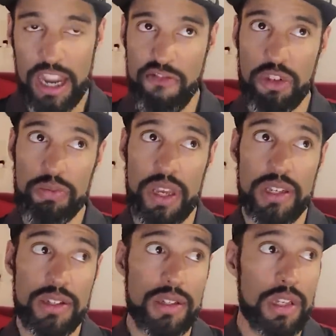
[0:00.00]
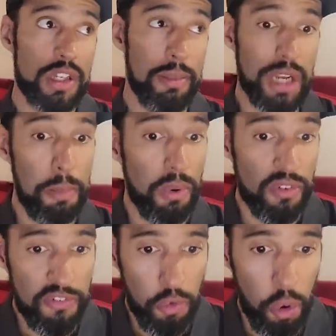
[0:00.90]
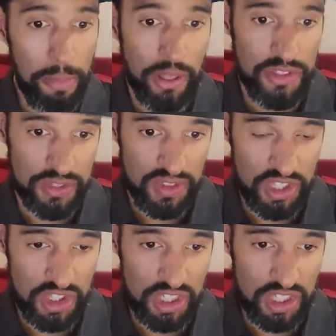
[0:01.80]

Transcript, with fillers: I've spent coming up on 4 months of this